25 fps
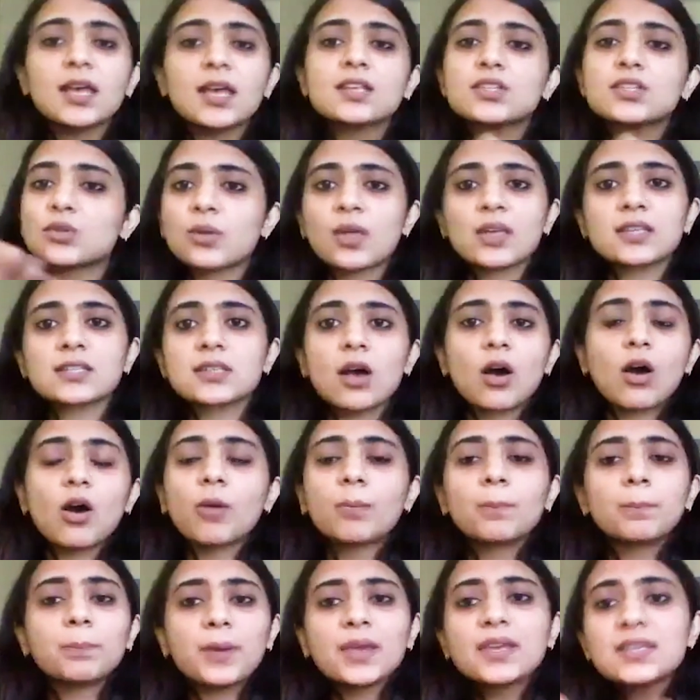So there's
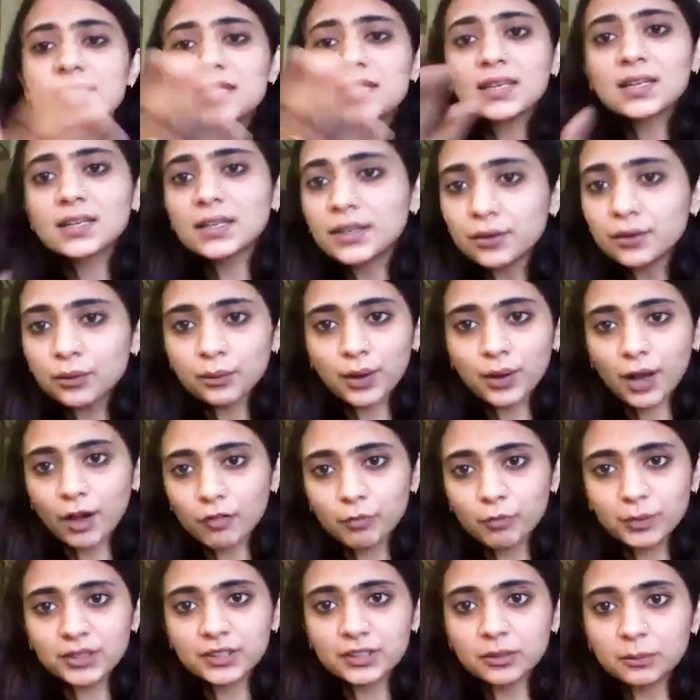basically no
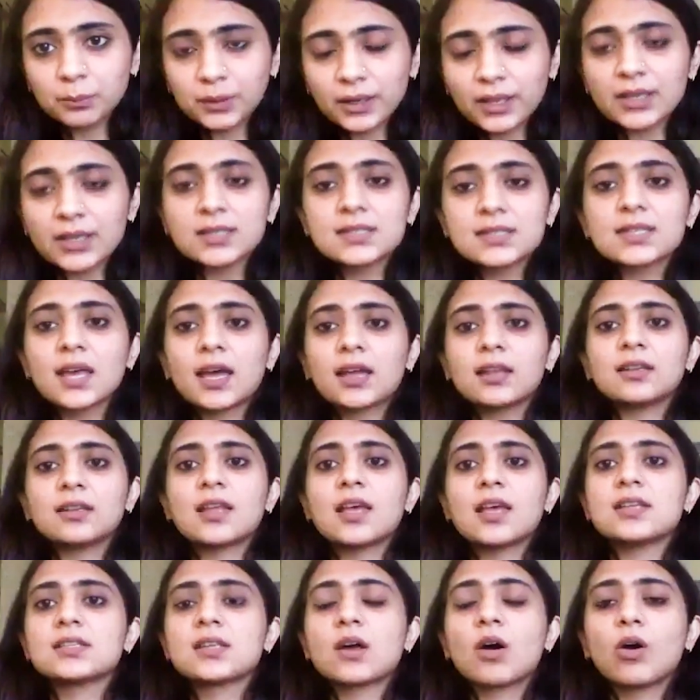government in place, and
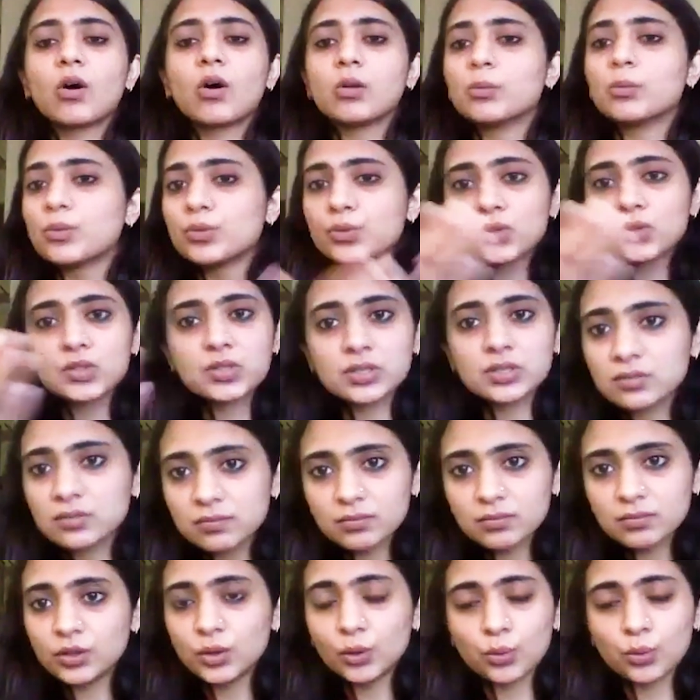there's almost
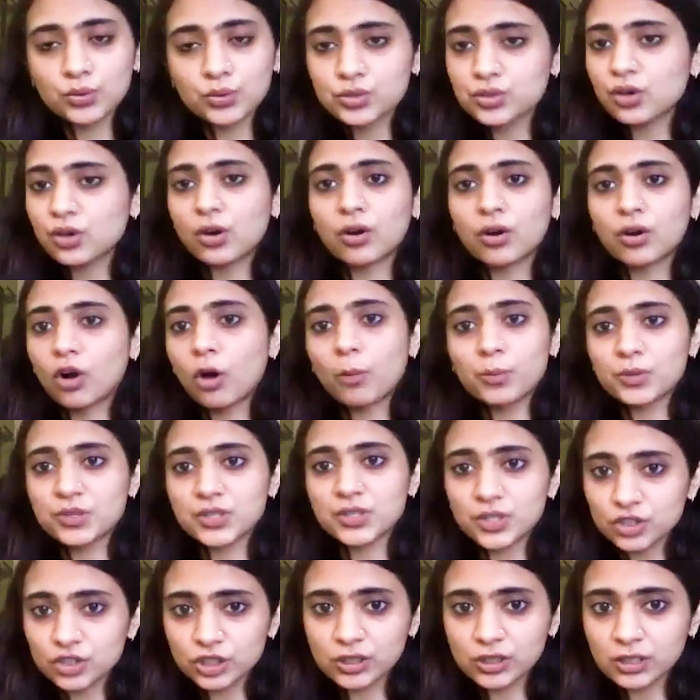no strong
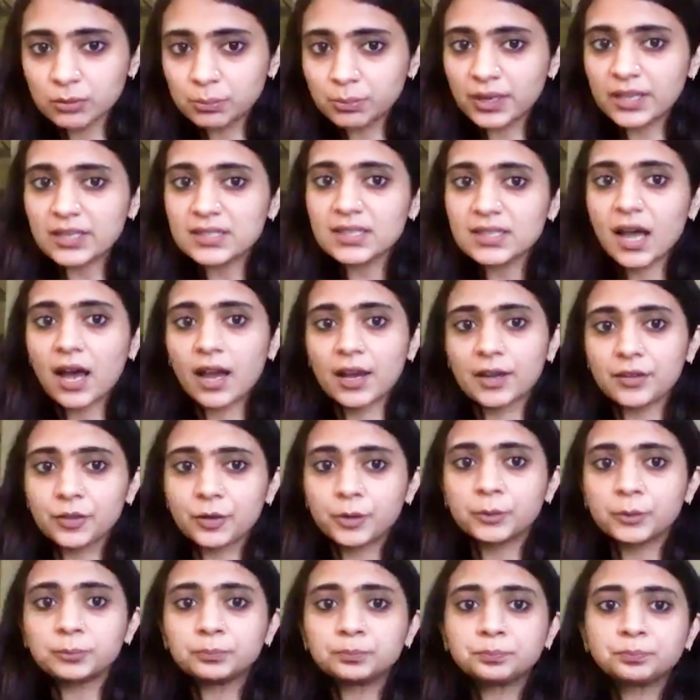opposition in place either.